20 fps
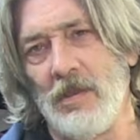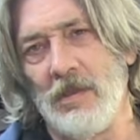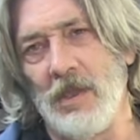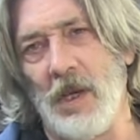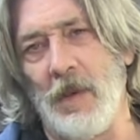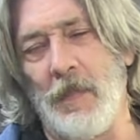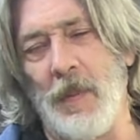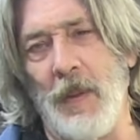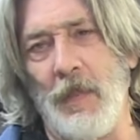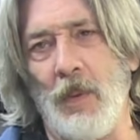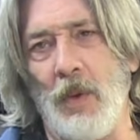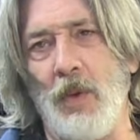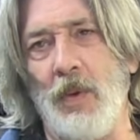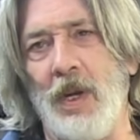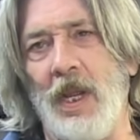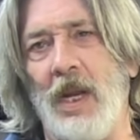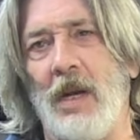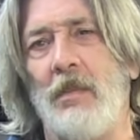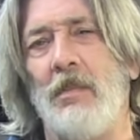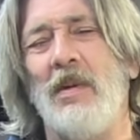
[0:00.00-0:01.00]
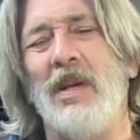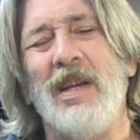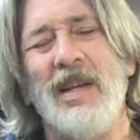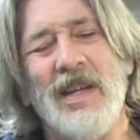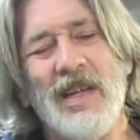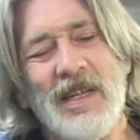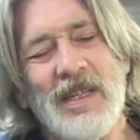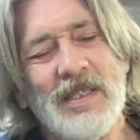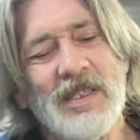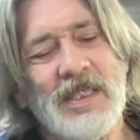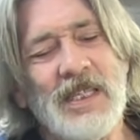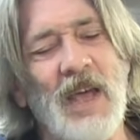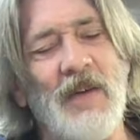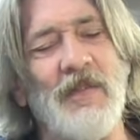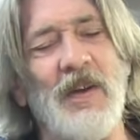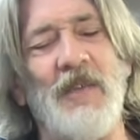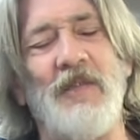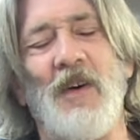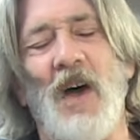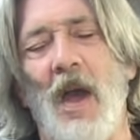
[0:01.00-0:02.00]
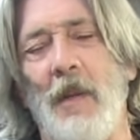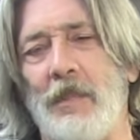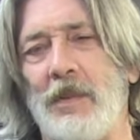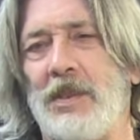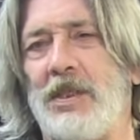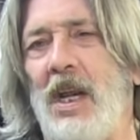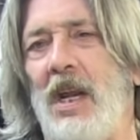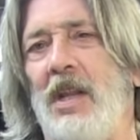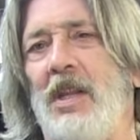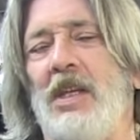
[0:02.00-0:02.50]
to the people who need them. 75%